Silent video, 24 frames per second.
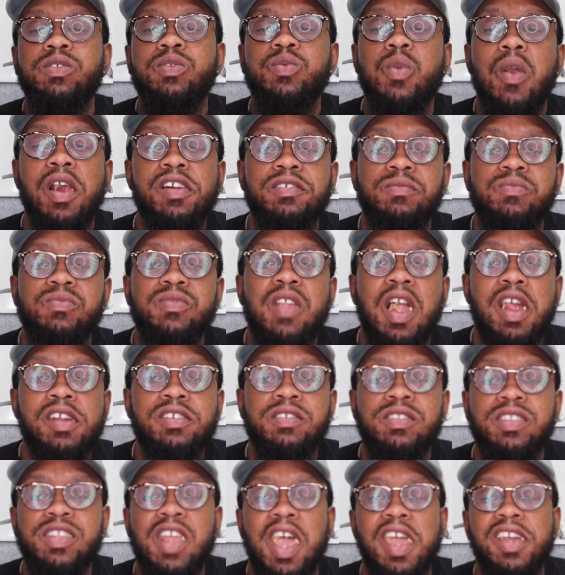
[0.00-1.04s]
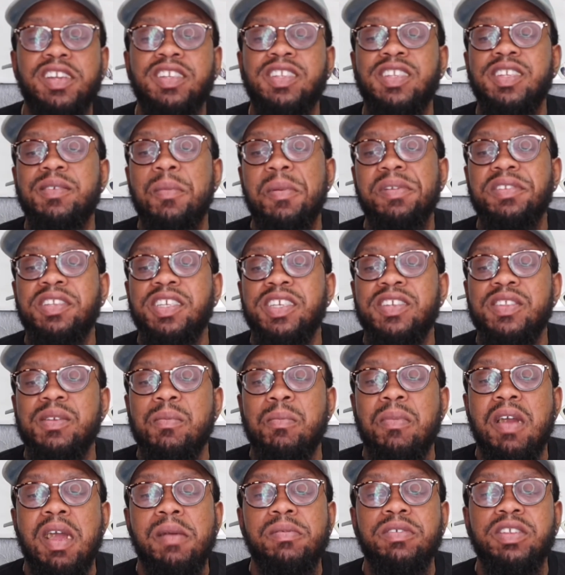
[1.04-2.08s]
when I'm not, I'm gonna say the
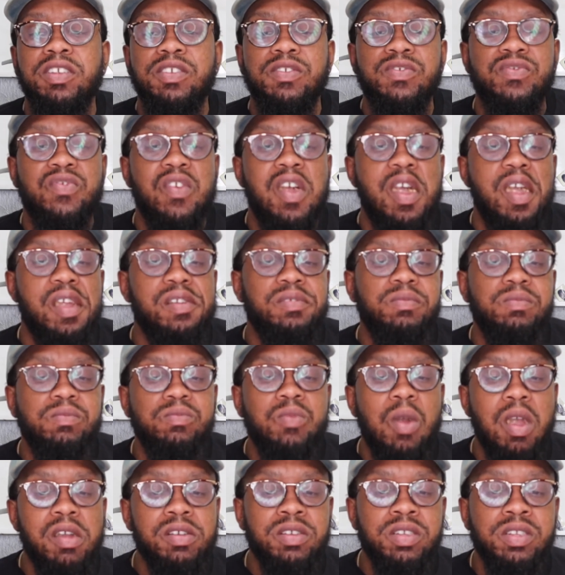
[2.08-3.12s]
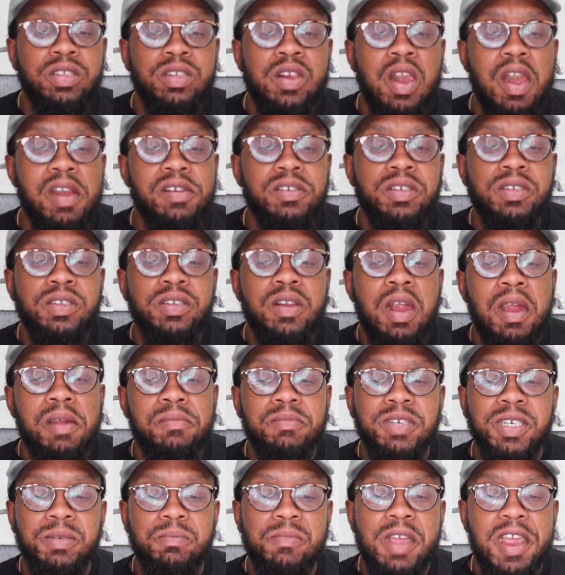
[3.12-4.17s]
barbecue for
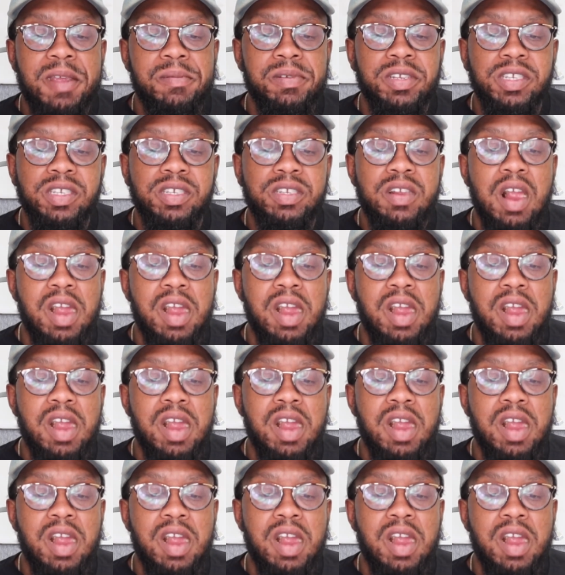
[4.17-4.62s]
my baby.